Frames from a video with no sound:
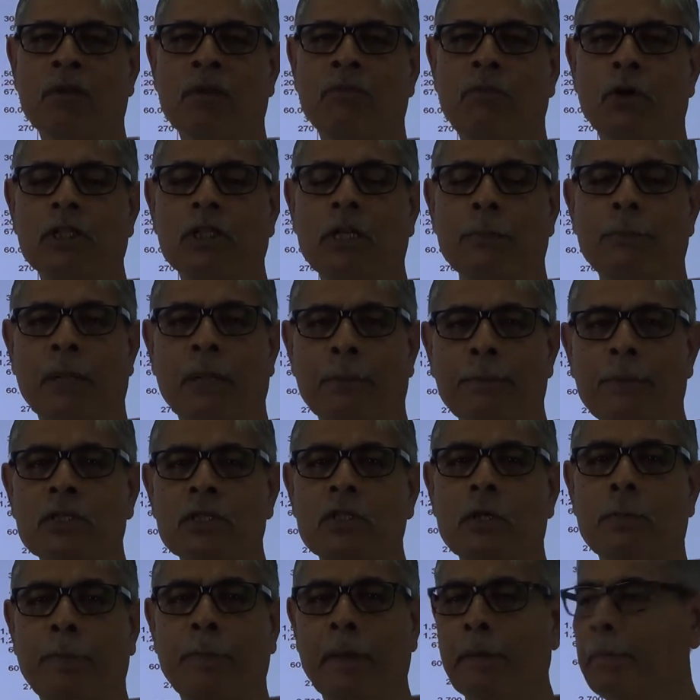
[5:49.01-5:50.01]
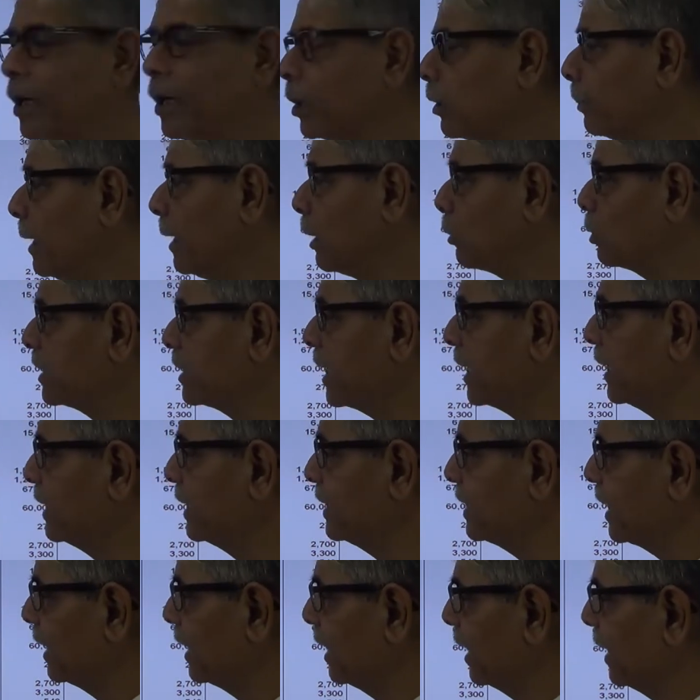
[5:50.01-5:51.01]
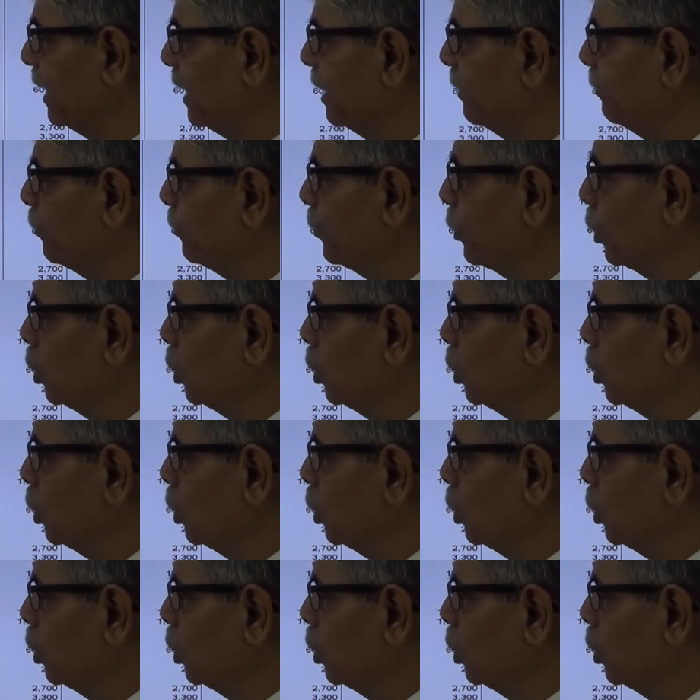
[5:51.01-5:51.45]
for the purpose of payment of outstanding salary.